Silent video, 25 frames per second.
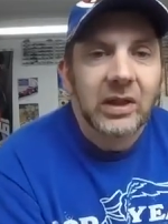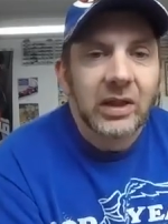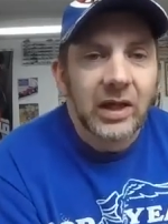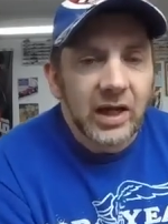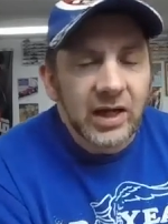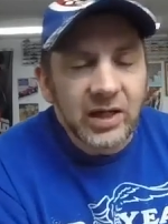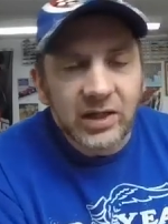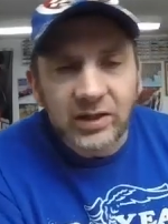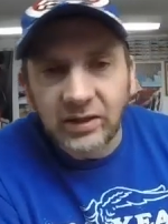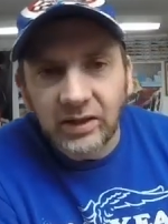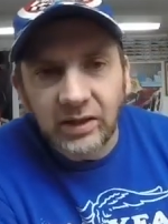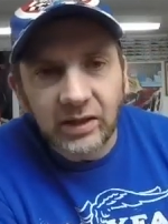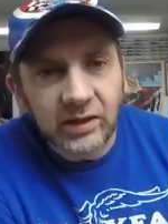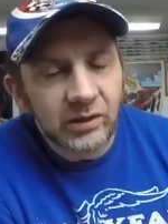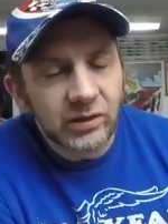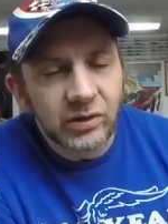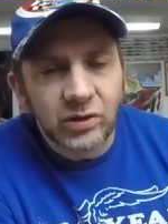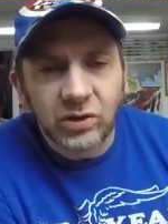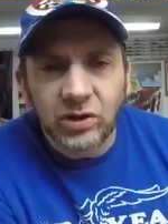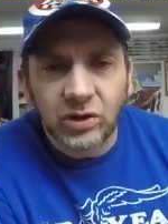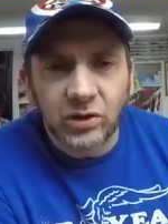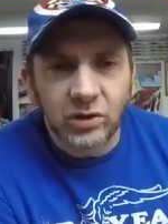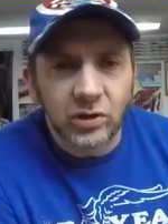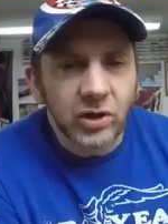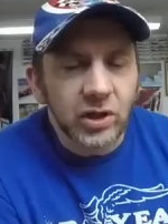and
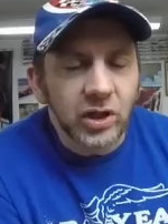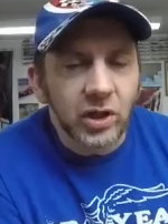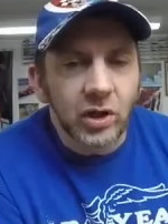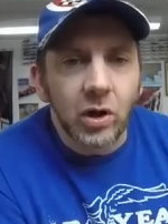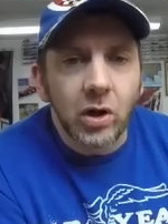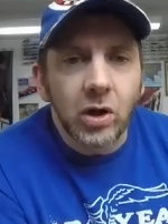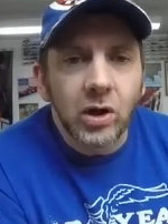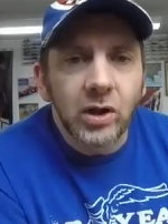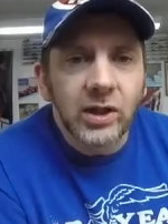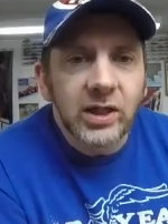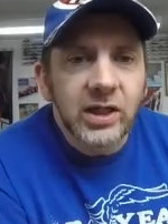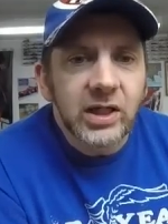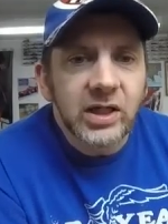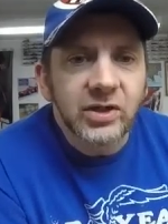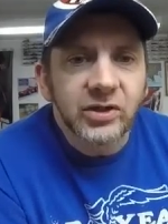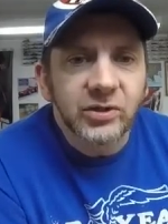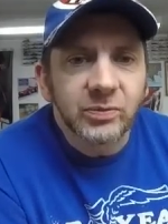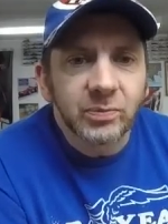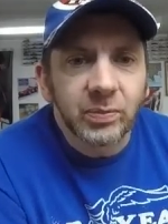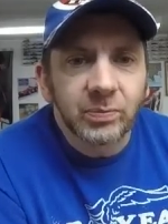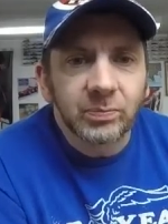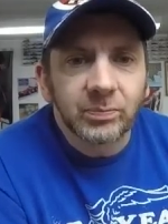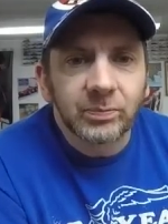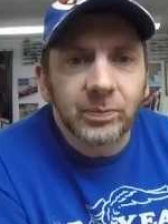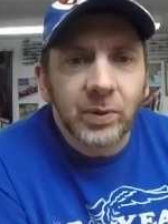you can look at all of his
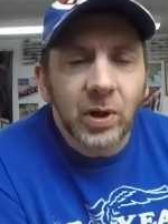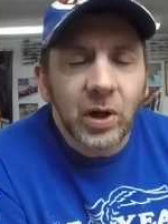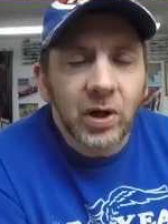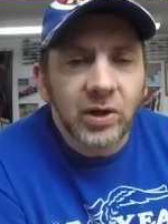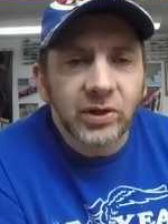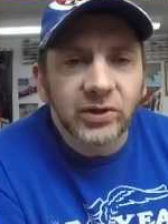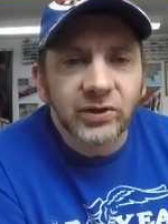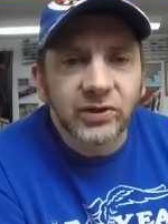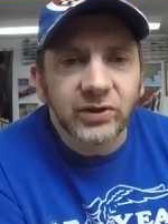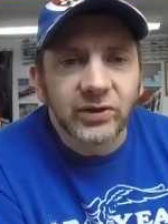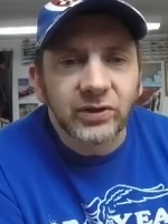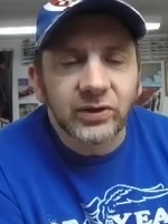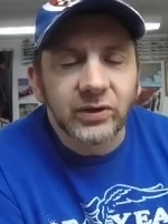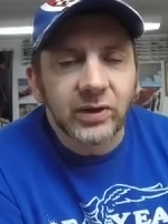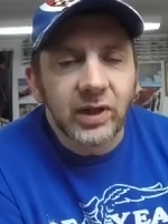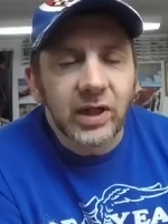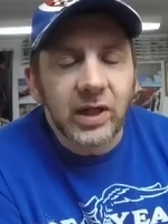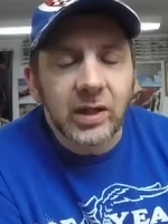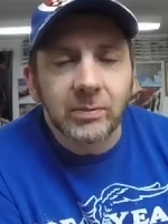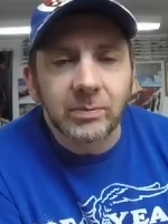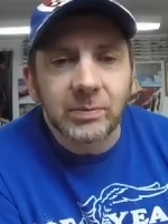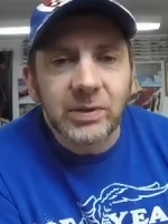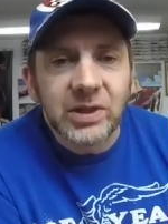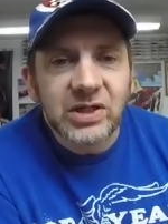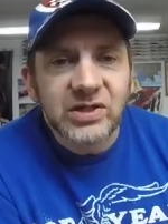parts and,
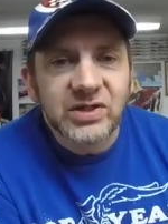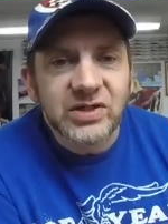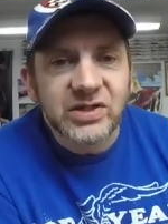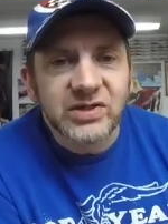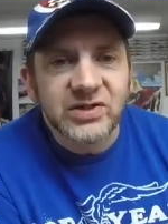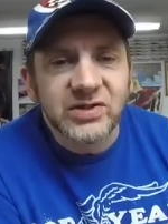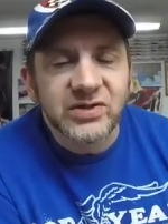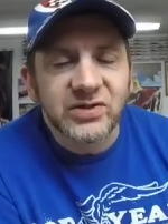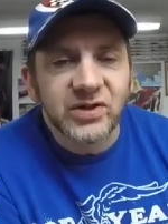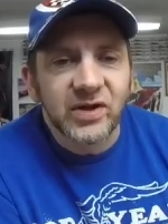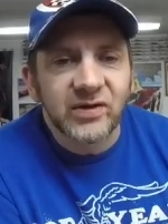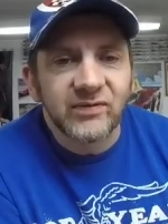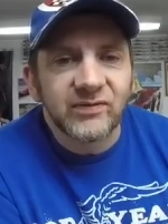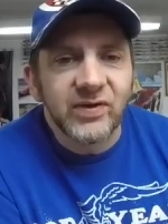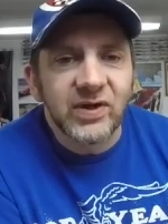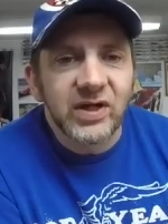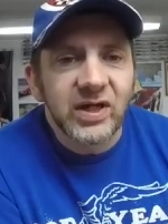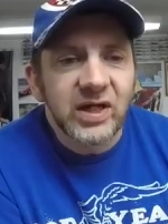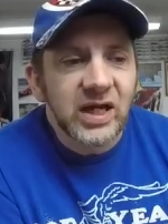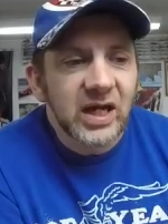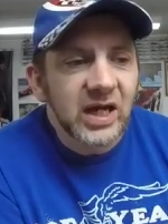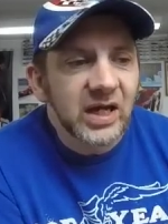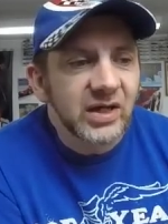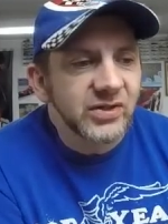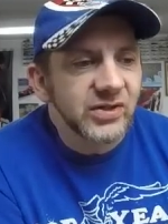and pieces and stuff that
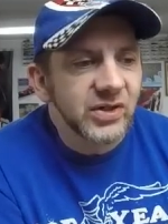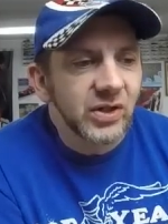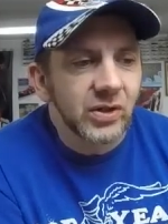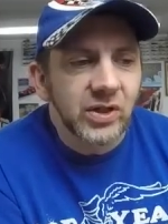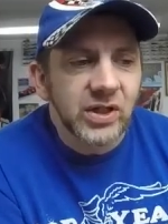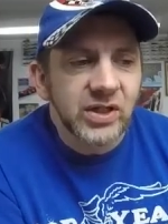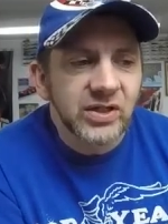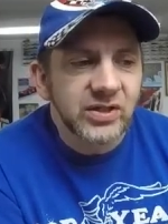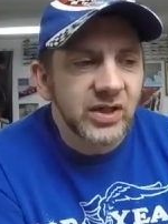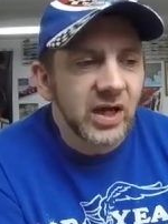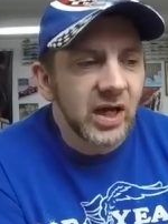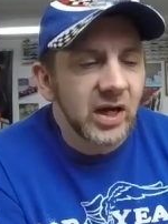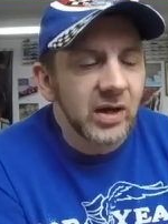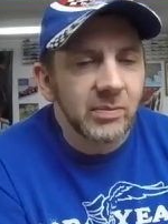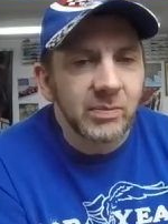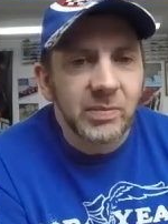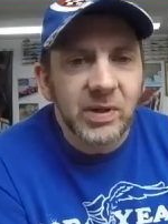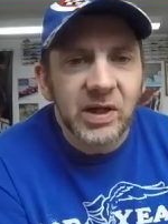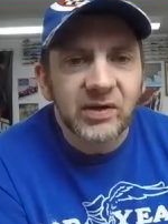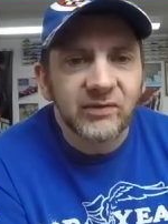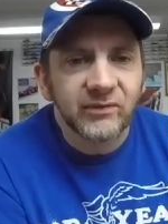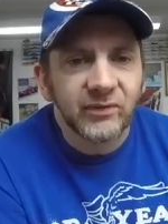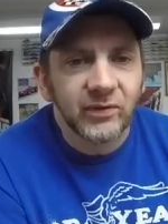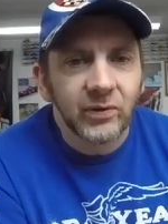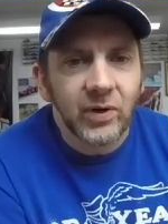he has there. He's got a
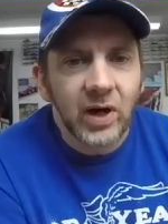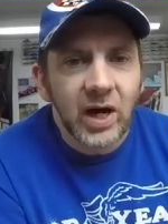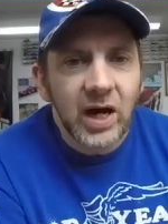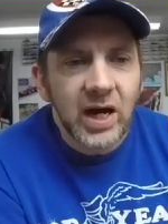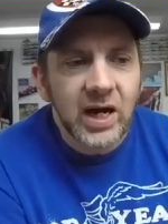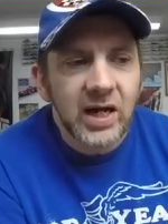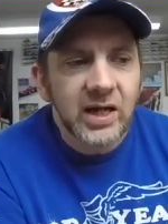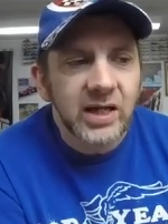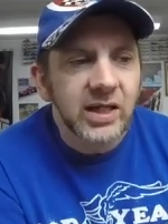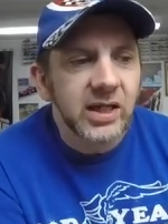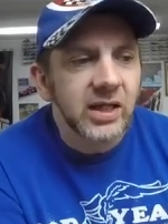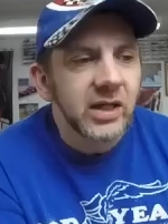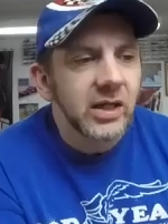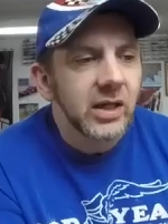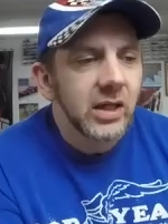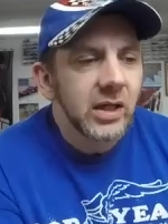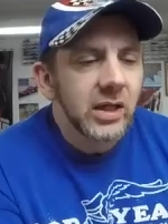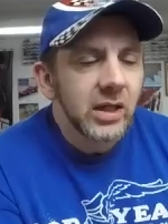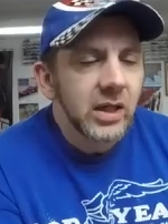big variety.